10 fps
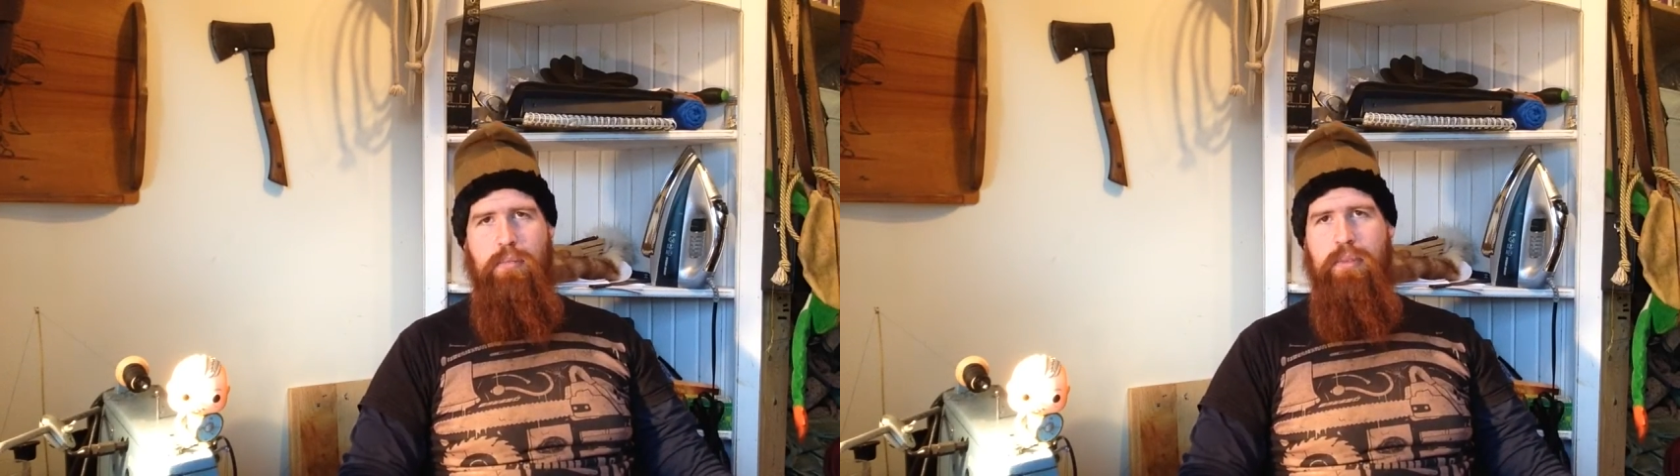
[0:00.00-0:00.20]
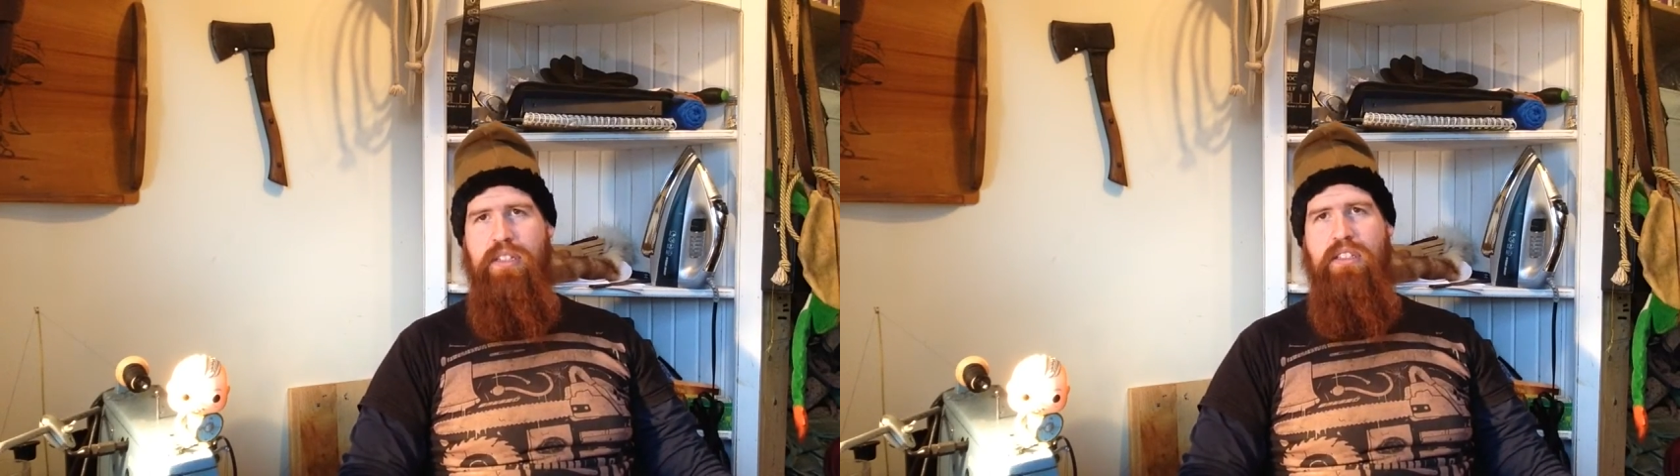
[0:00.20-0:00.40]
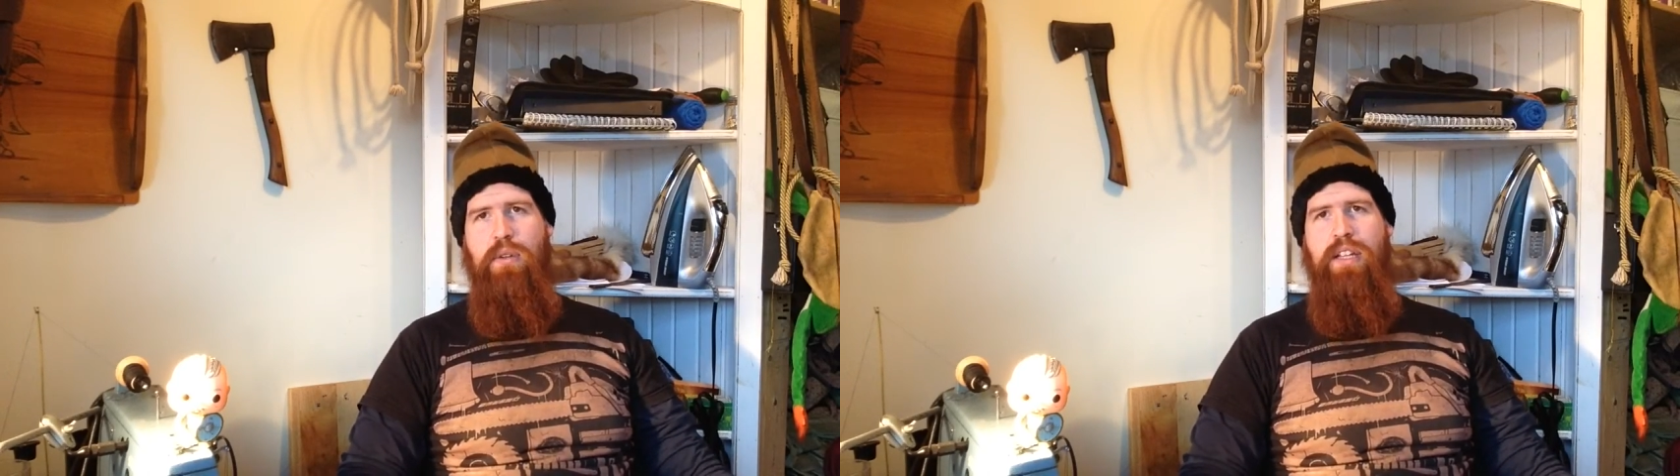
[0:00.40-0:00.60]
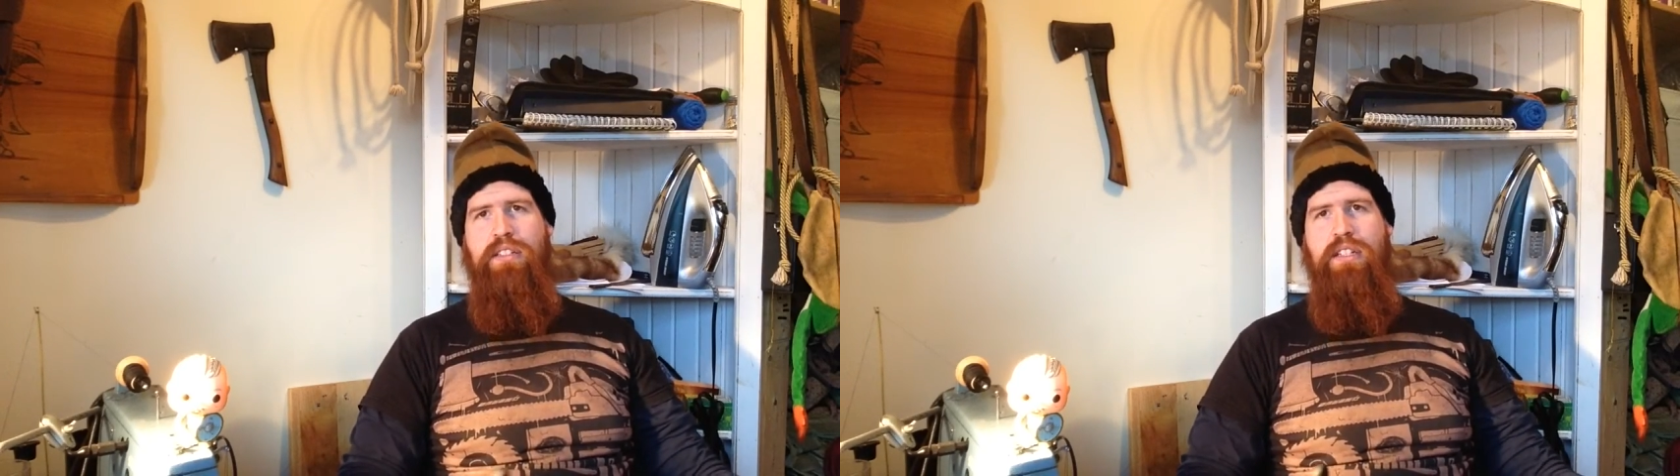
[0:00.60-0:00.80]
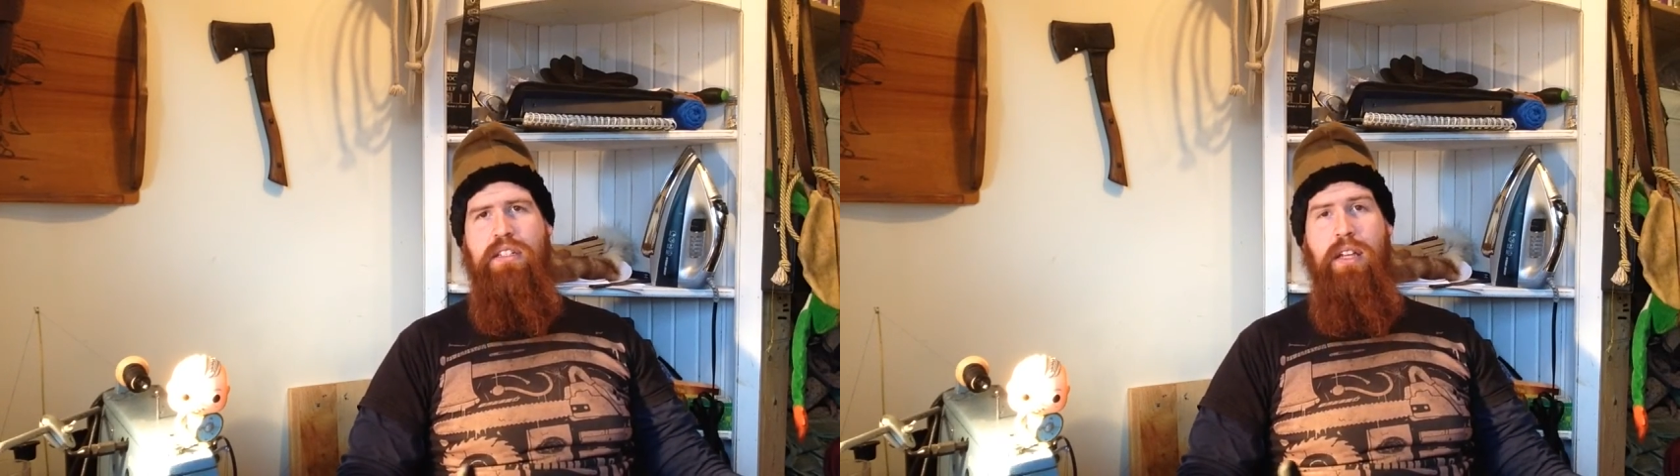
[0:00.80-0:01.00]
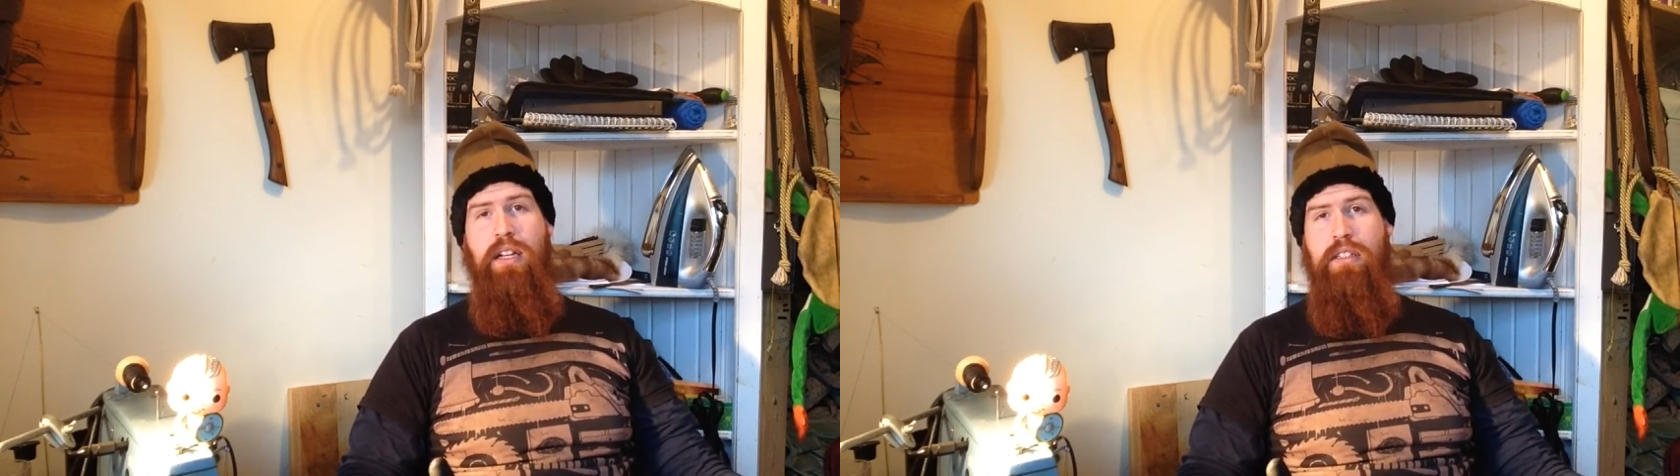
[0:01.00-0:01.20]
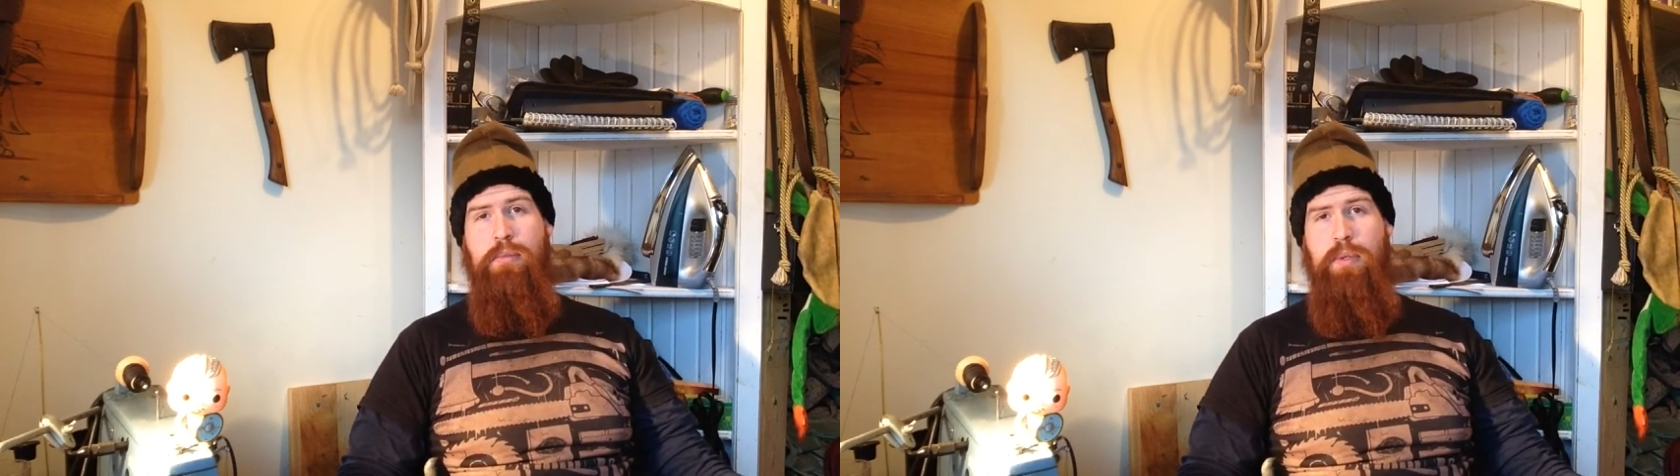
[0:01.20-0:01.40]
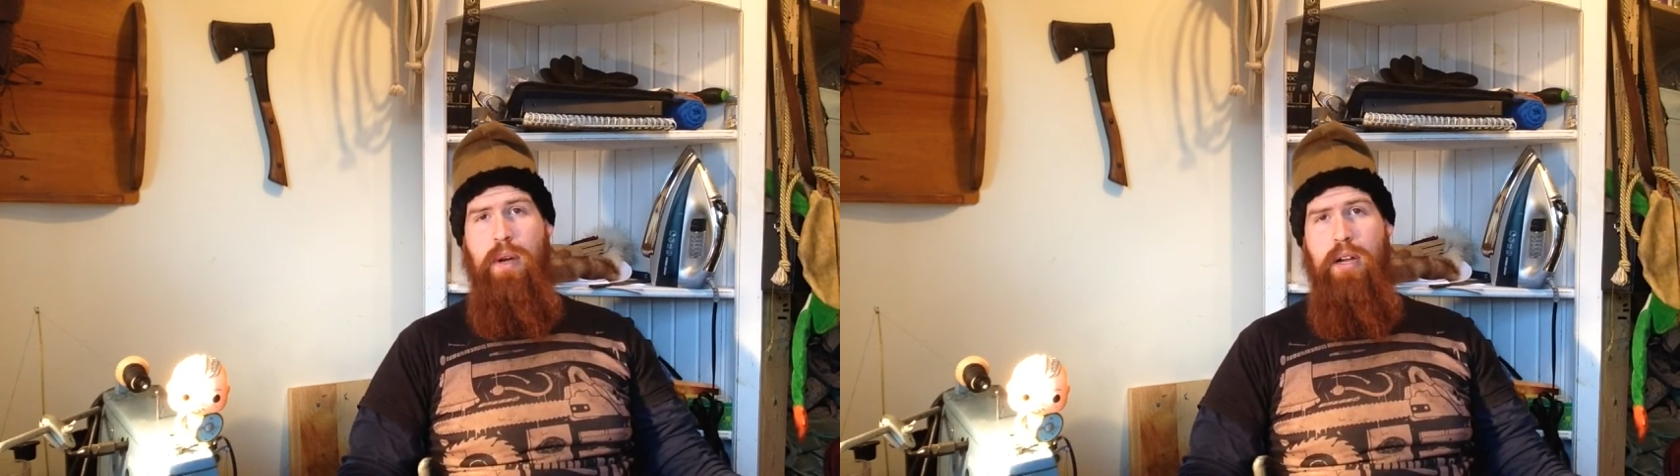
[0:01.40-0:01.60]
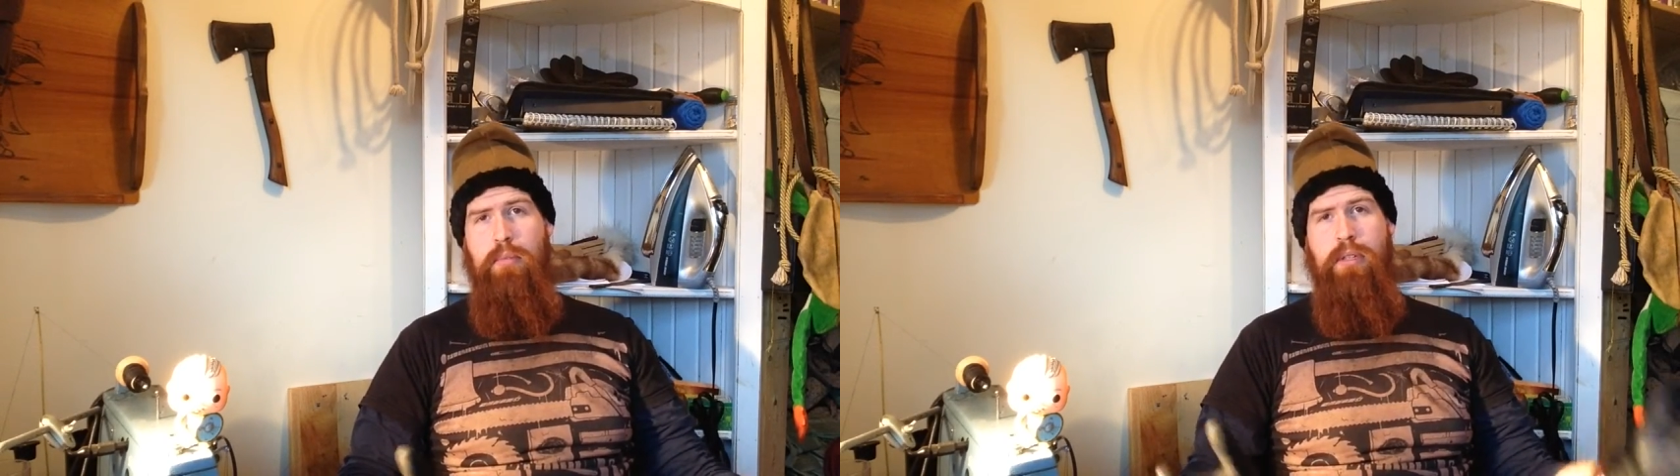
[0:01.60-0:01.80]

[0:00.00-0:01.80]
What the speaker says: please don't hesitate to like and subscribe.